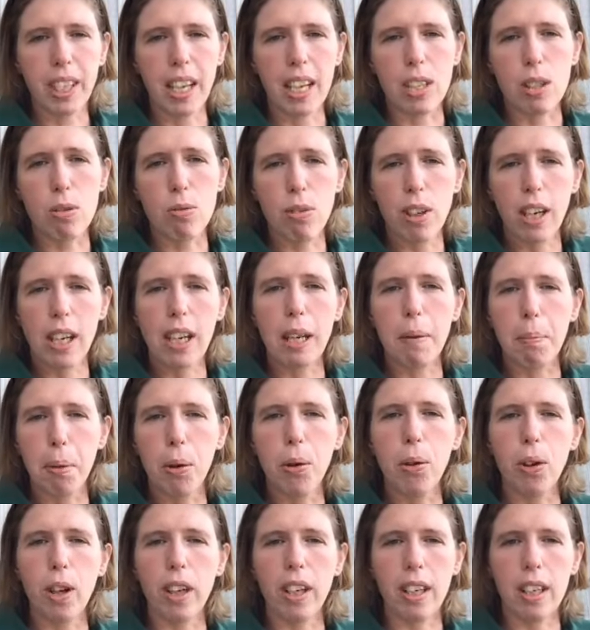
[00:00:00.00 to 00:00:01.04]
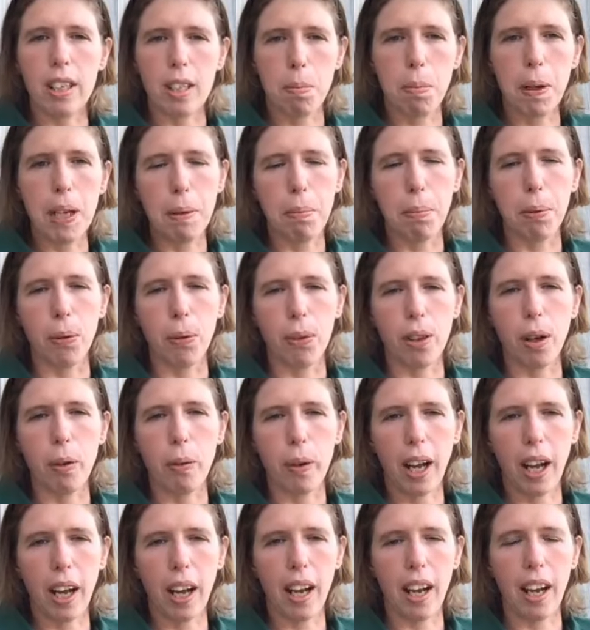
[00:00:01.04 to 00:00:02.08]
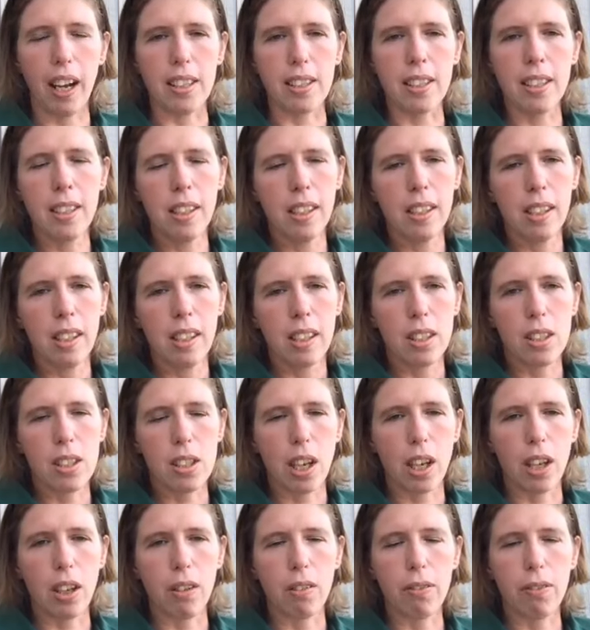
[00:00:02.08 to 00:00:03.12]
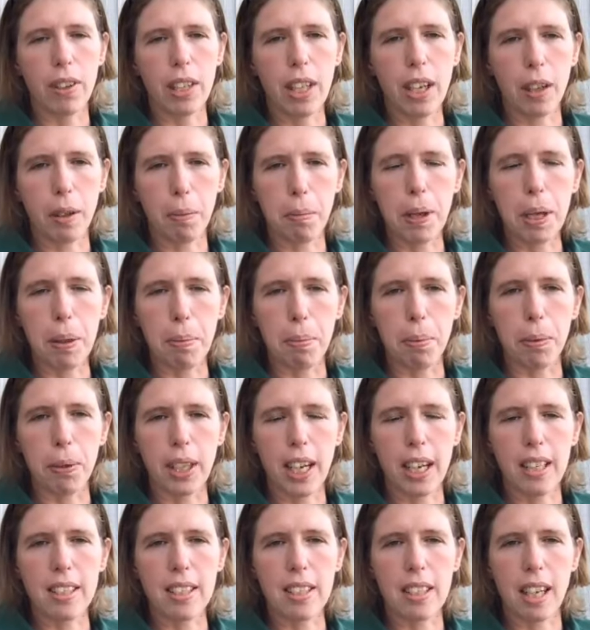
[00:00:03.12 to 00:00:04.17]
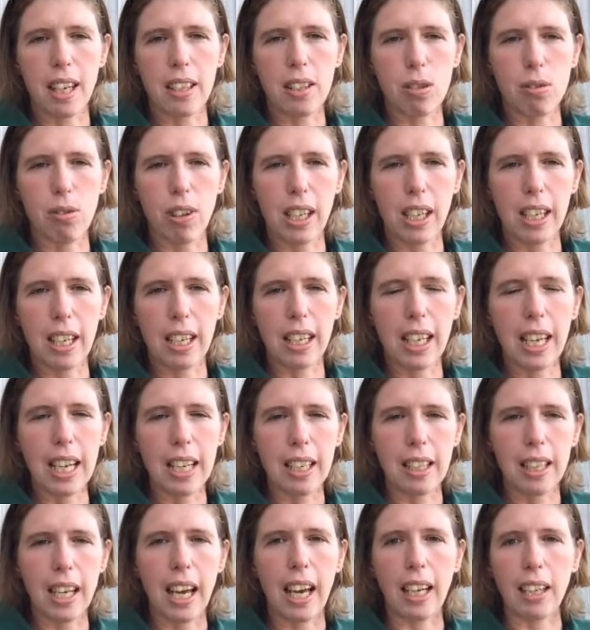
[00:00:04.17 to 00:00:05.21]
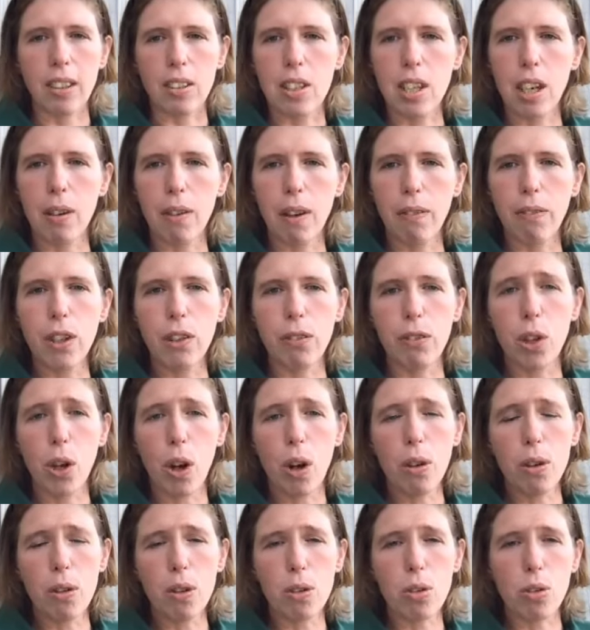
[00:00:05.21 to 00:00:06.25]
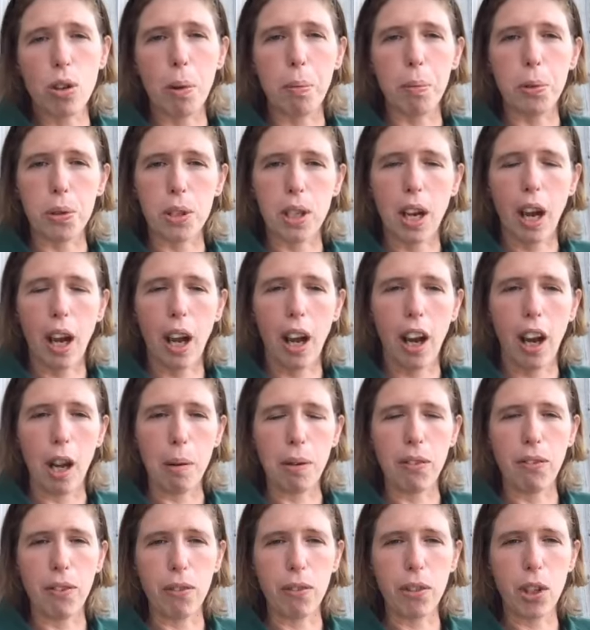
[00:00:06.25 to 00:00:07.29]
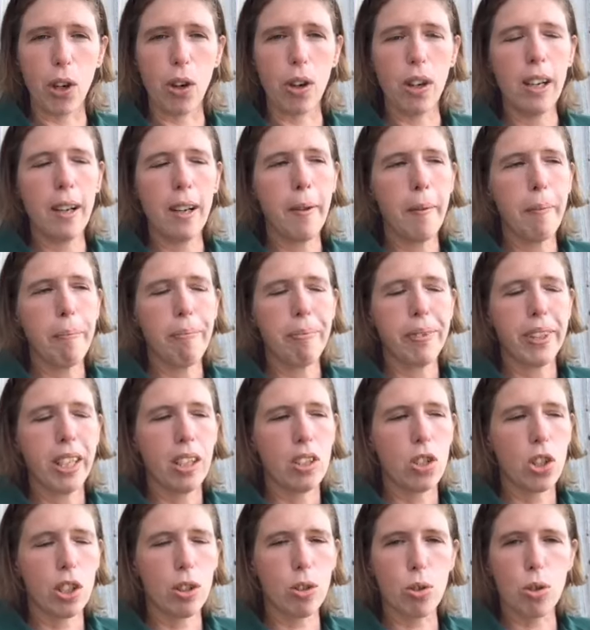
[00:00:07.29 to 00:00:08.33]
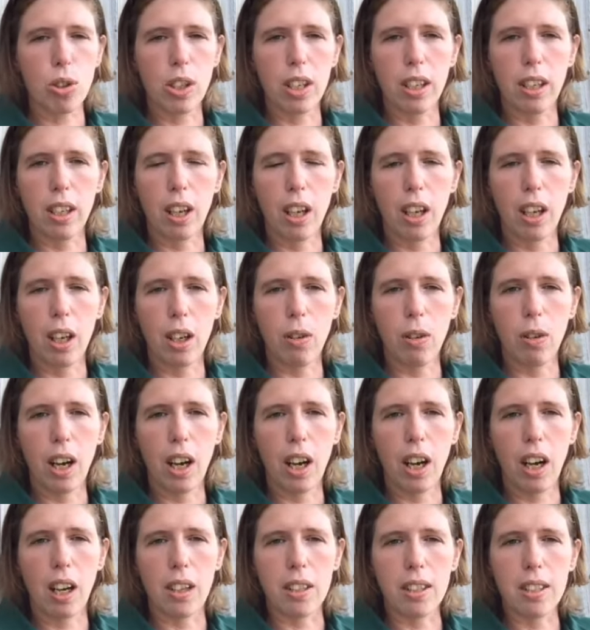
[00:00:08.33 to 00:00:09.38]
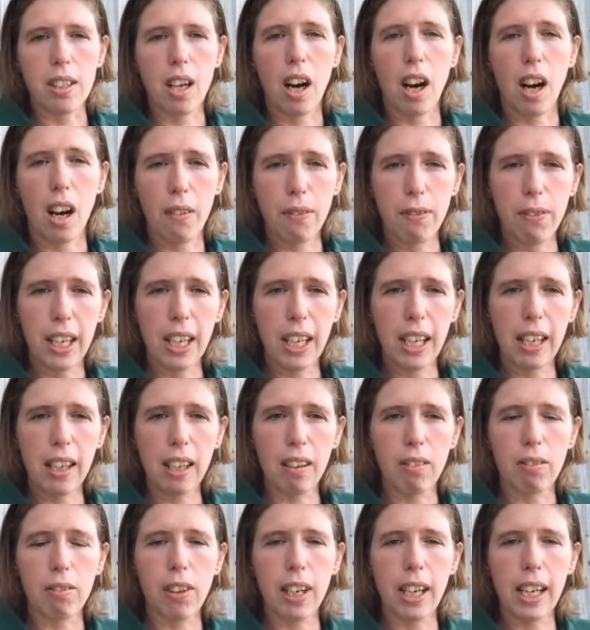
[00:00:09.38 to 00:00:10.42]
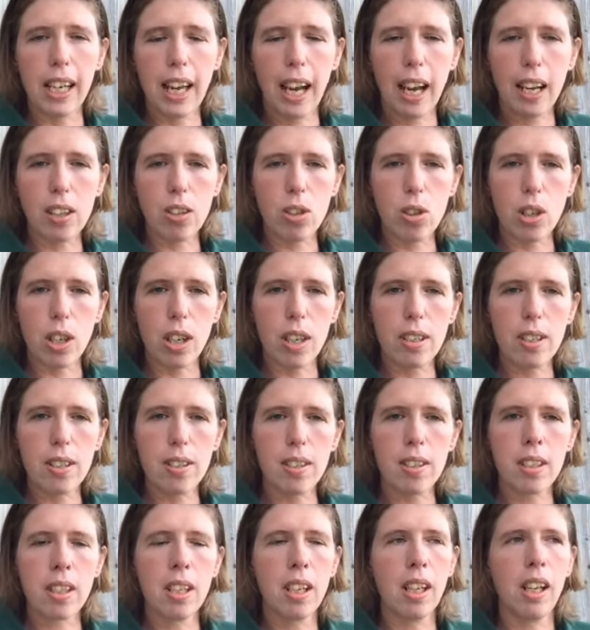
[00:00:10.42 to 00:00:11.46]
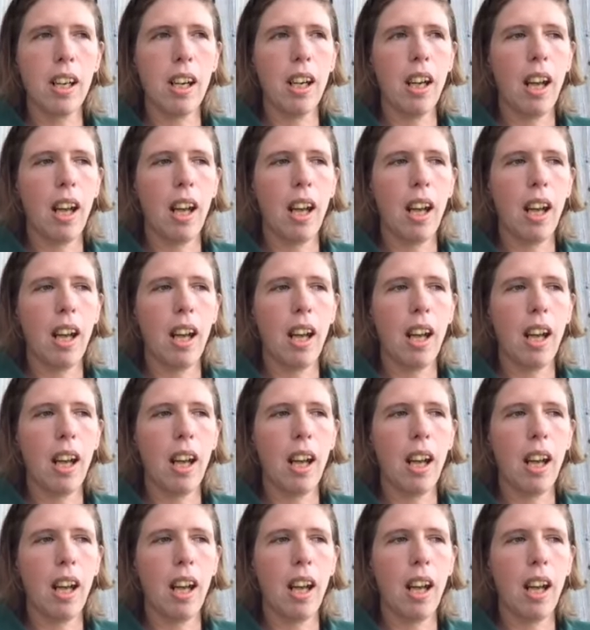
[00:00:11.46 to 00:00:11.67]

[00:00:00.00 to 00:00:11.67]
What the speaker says: It's really important as people that we're heard. So for young people, that's really a key thing. So if you've got troubles at home, if you've got children who are feeling really anxious,